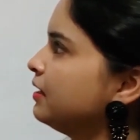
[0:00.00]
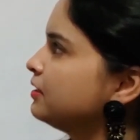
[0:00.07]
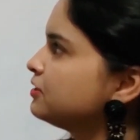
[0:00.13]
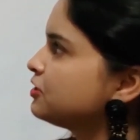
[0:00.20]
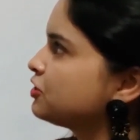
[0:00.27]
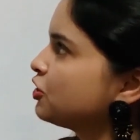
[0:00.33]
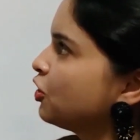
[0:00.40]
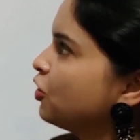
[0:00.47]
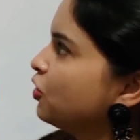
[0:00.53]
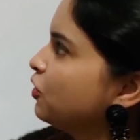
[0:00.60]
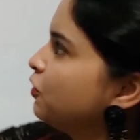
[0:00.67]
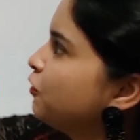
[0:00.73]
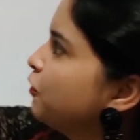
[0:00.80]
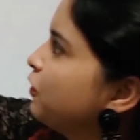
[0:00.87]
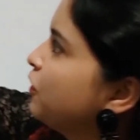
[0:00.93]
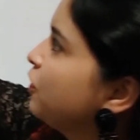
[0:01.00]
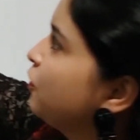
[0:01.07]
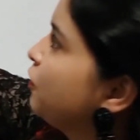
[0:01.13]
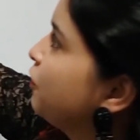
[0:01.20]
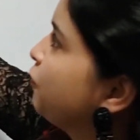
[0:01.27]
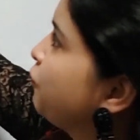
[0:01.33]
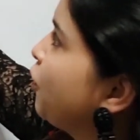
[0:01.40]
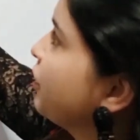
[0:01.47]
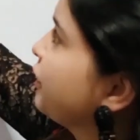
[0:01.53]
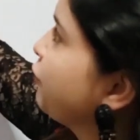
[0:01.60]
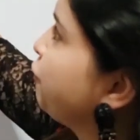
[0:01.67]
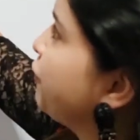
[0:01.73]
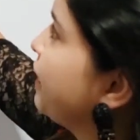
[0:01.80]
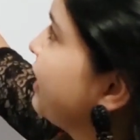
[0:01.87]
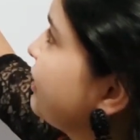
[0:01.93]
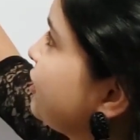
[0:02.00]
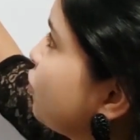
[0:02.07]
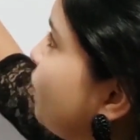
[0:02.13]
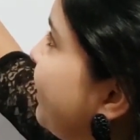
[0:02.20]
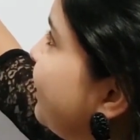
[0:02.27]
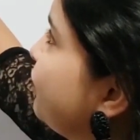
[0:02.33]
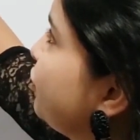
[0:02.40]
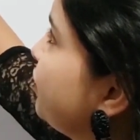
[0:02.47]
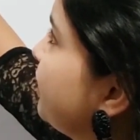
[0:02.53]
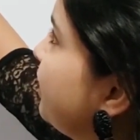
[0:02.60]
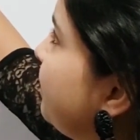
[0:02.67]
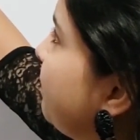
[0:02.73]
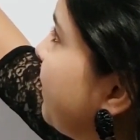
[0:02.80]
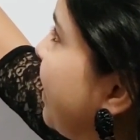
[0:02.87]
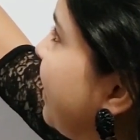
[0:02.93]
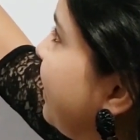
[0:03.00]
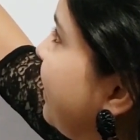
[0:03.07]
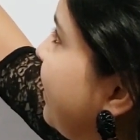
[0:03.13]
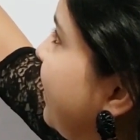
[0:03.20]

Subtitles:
So for the first question, my